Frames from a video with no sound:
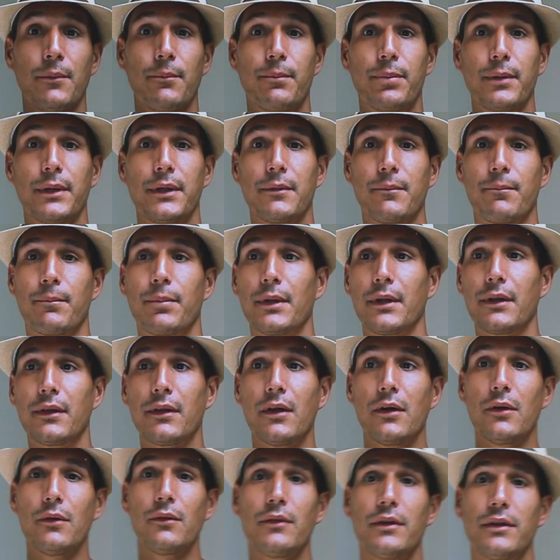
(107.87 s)
be,
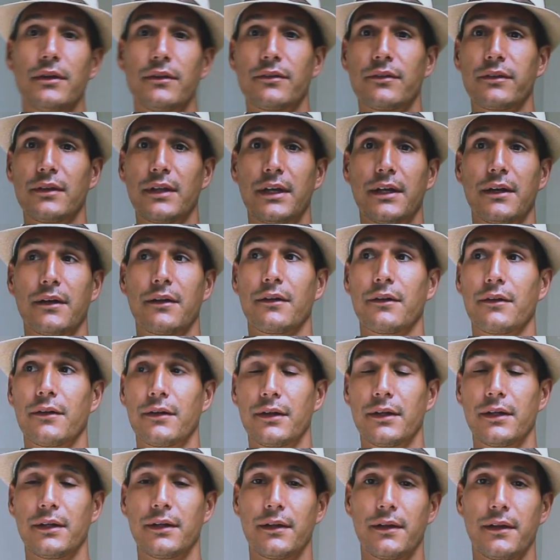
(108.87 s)
below this
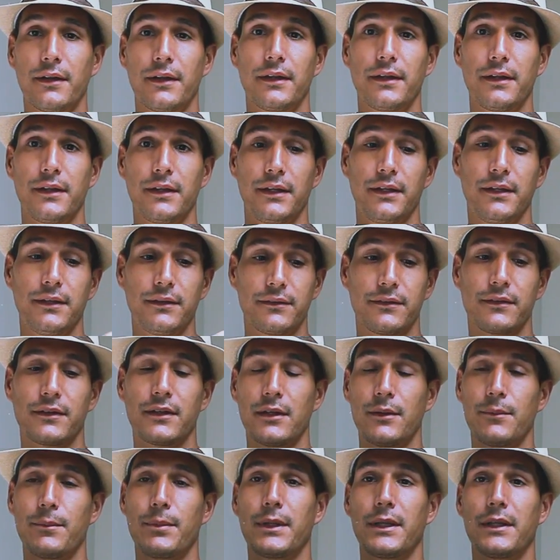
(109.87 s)
layer is
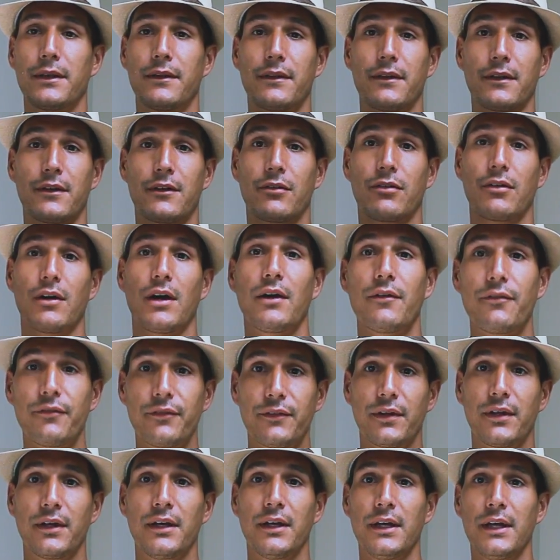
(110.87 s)
gonna be the
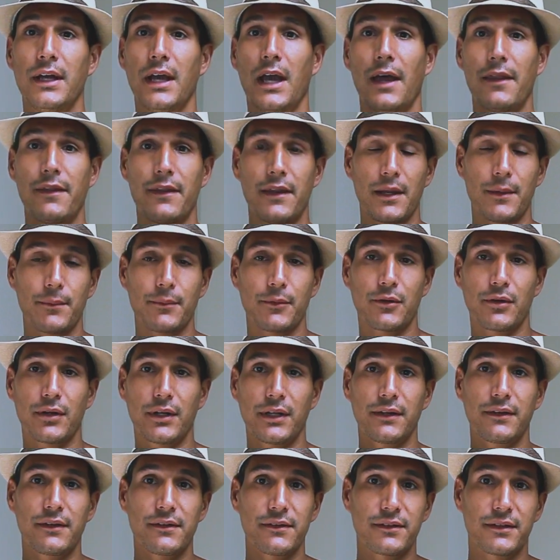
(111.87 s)
cruft, and then I'm
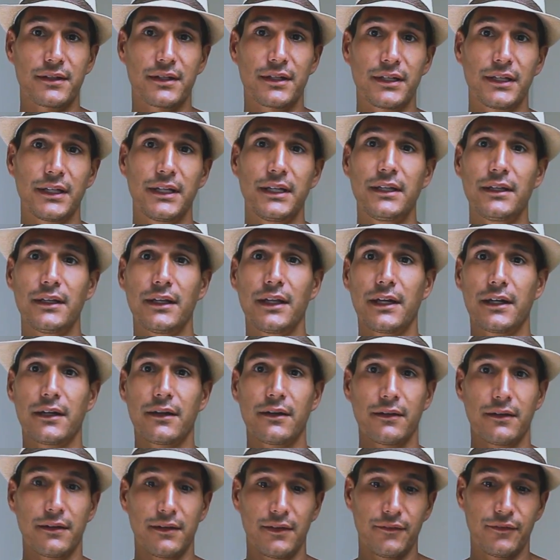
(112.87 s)
creating this clean
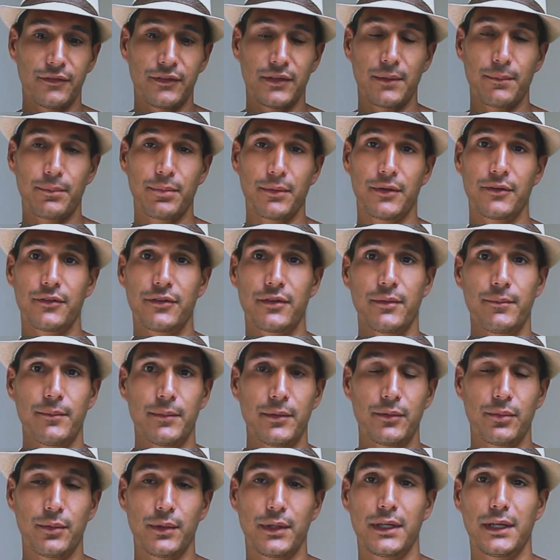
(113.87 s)
layer of separation in
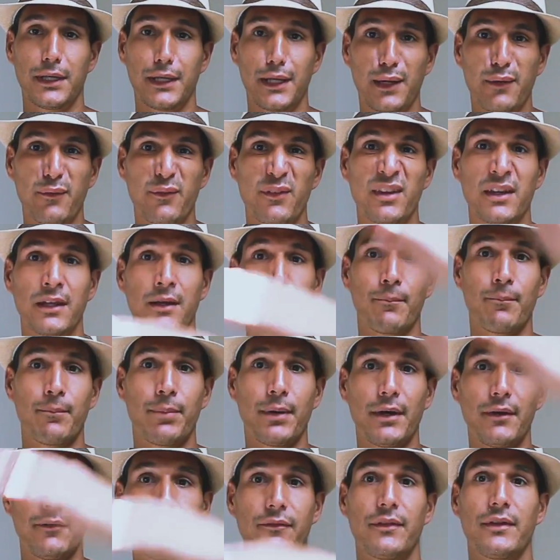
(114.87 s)
between and everything
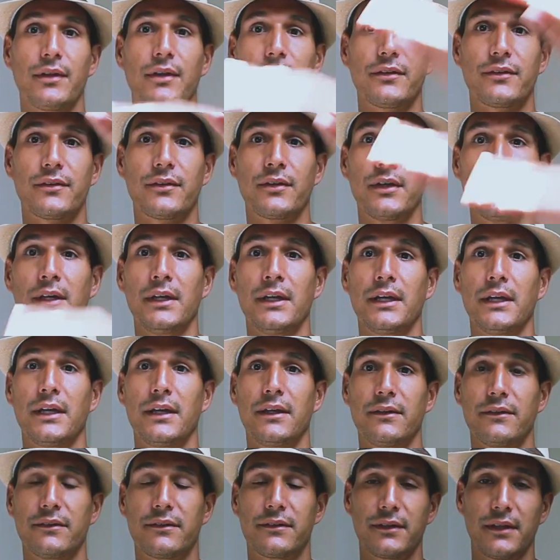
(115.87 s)
above this
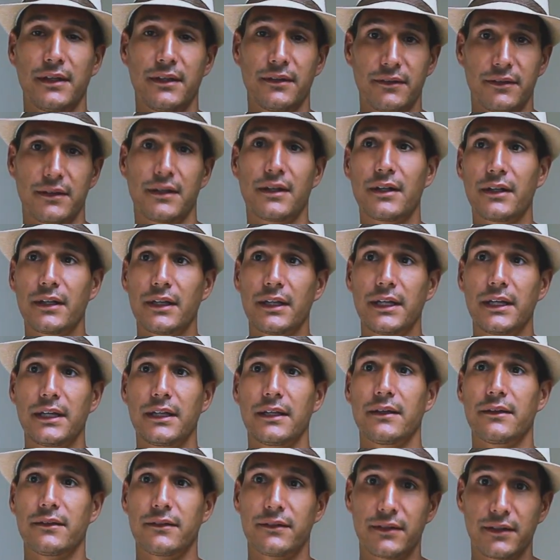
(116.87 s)
is, is
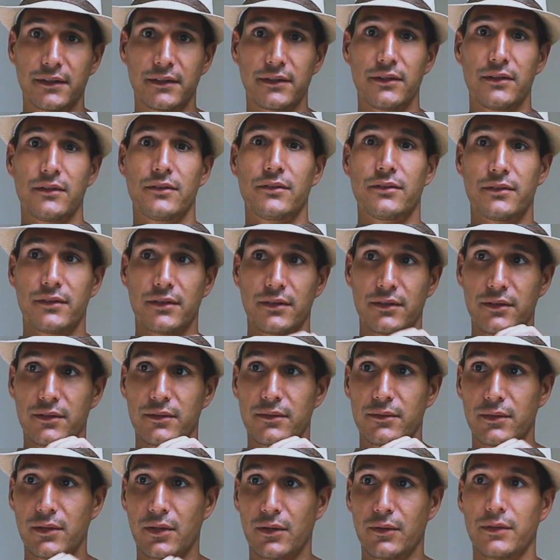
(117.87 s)
clean, is gonna use the
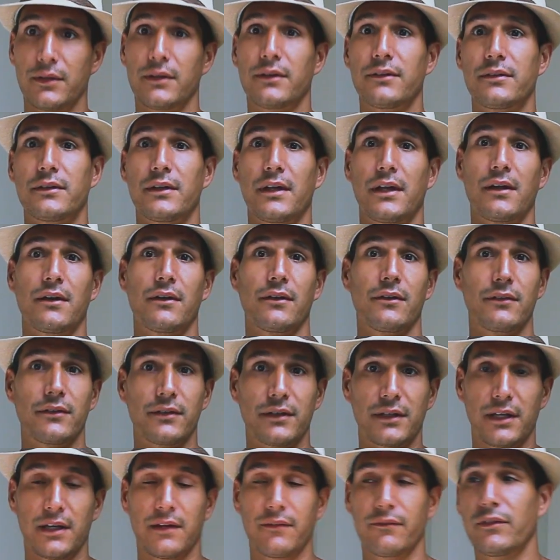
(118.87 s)
new coding standard, is
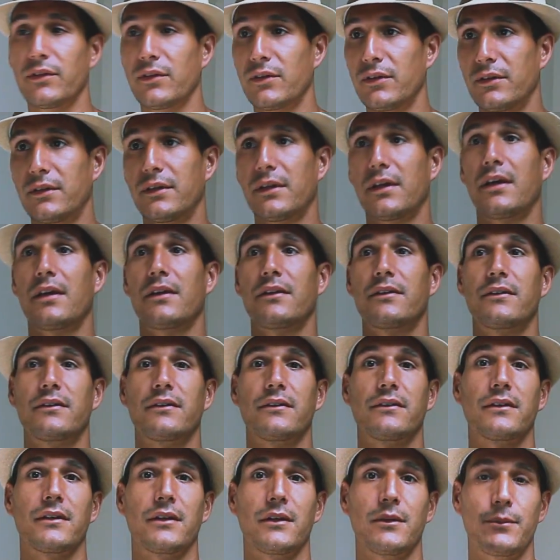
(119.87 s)
gonna have unit tests,
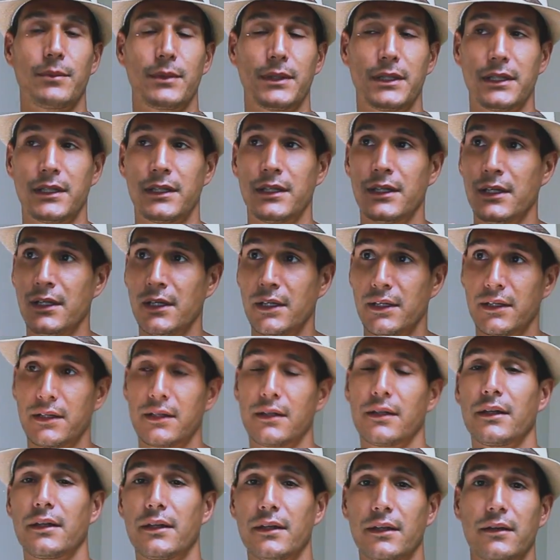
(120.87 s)
is gonna be
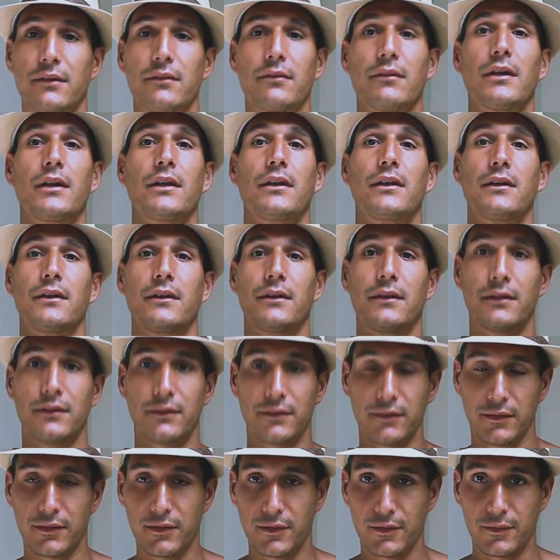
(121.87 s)
cleanly written,
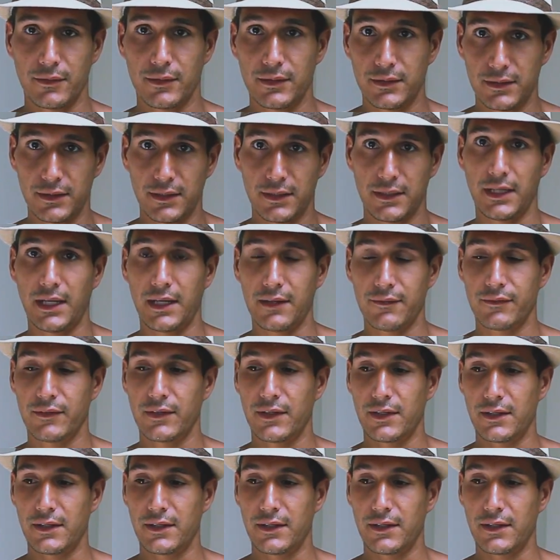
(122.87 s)
you know, and, and have